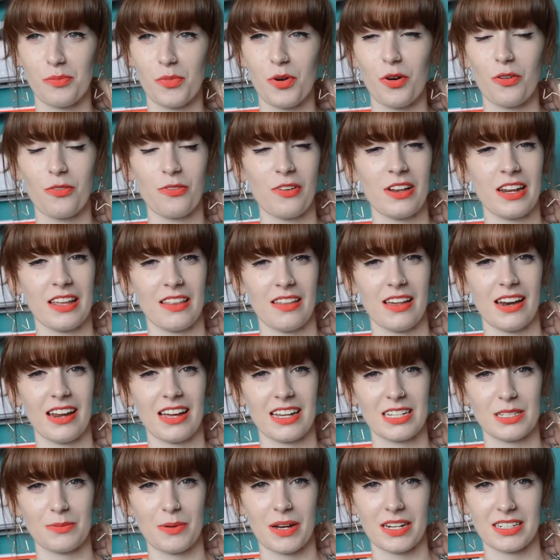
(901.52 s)
more funny than I
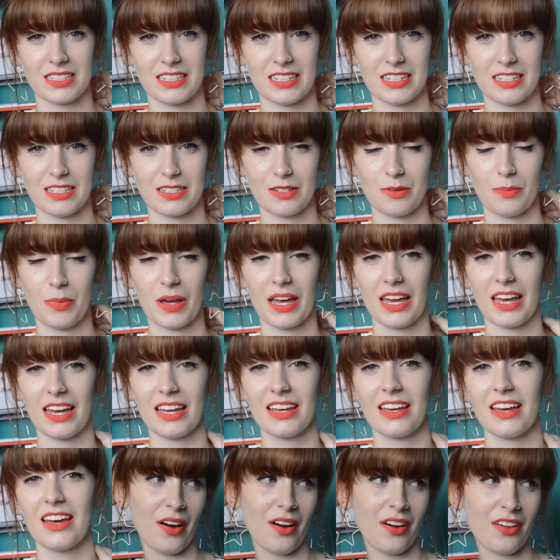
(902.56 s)
expected it to
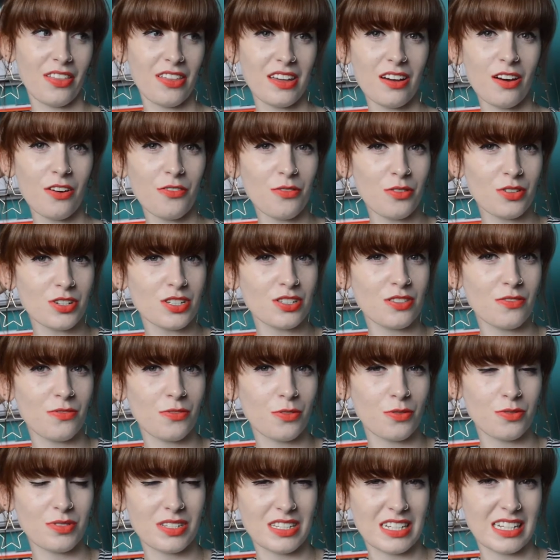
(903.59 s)
be. I think I've watched the
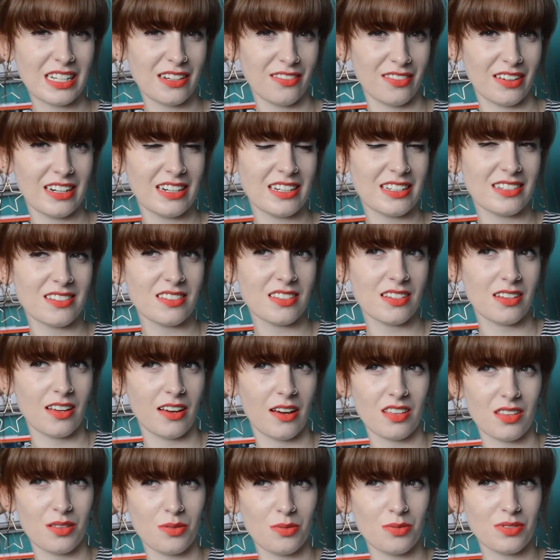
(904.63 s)
full series. I
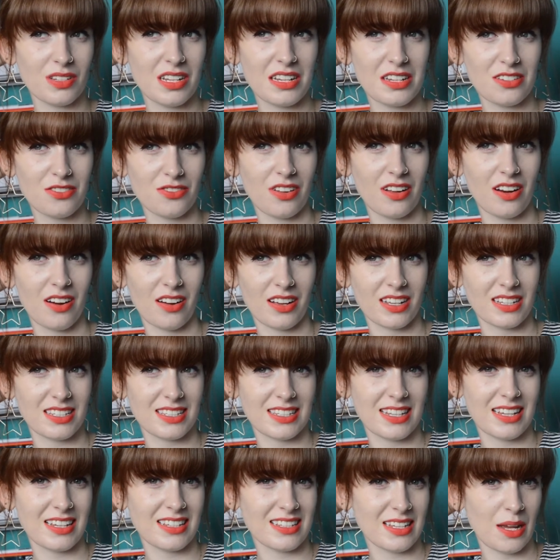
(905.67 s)
think there was literally like
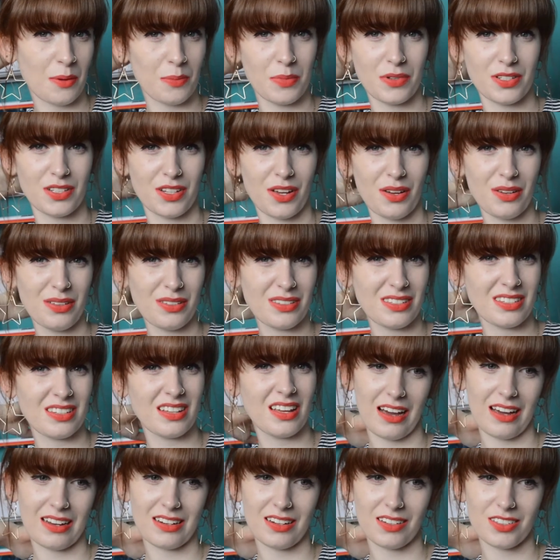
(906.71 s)
6 episodes,
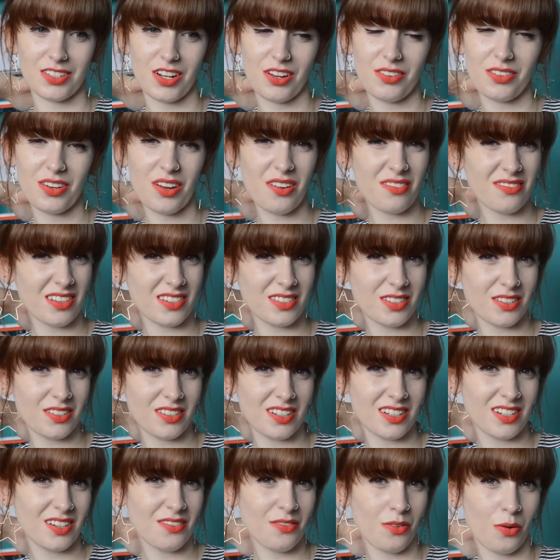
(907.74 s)
and I don't know if they're
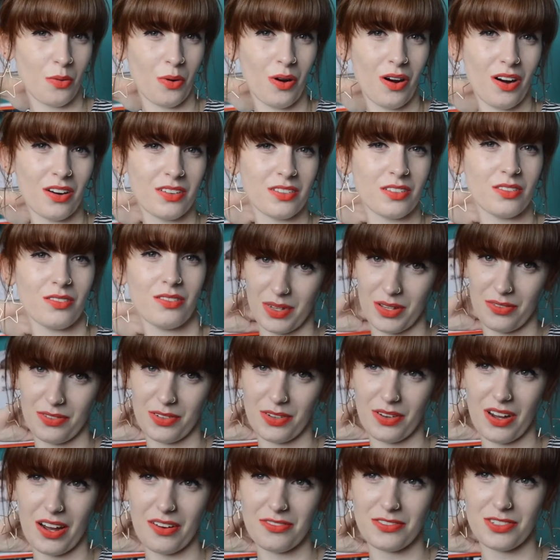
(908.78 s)
doing another one, or if
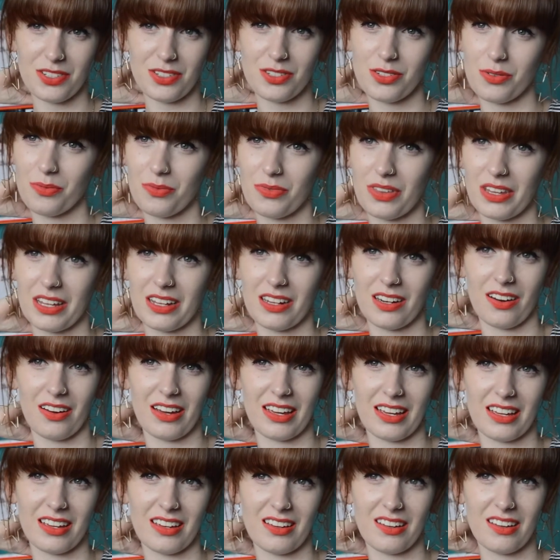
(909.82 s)
you're after something
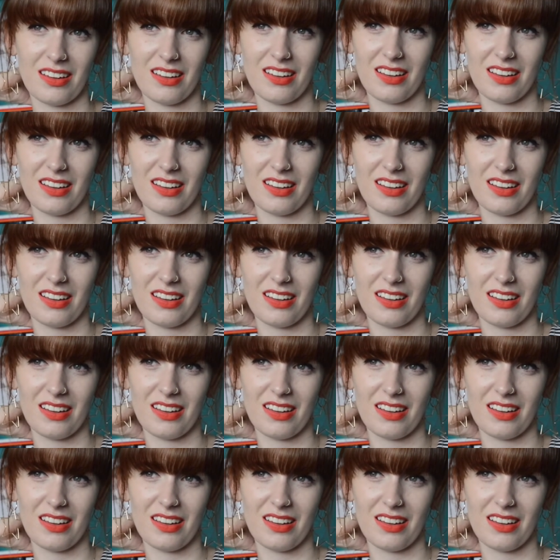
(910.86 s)
like